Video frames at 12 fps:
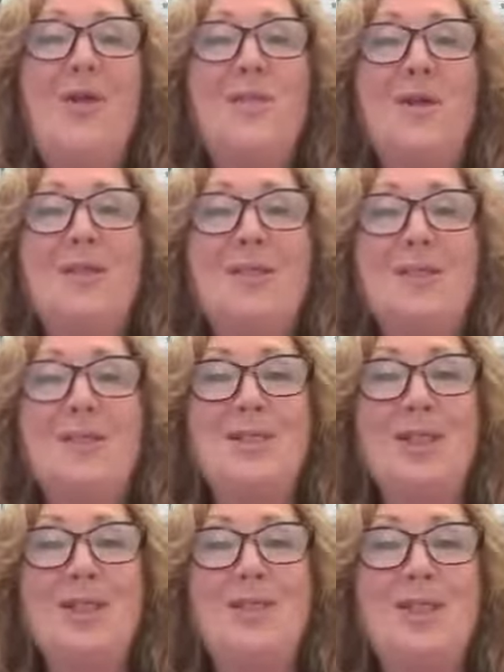that is the
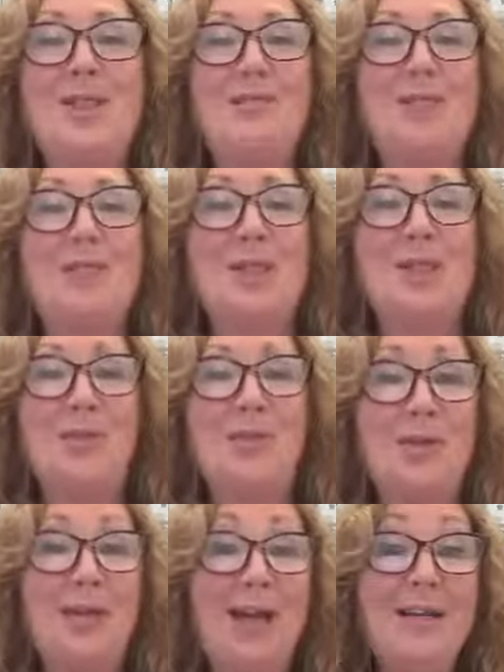subject of a
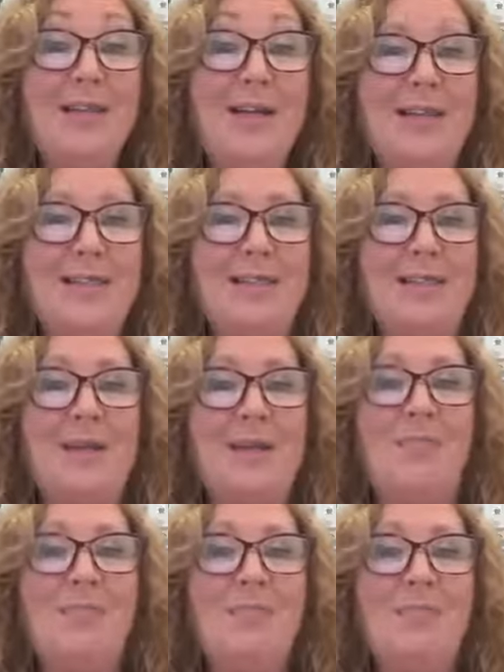dispute under that
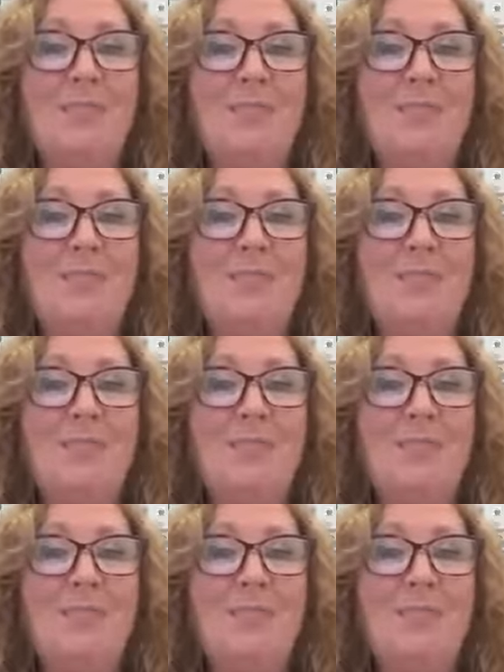scheme,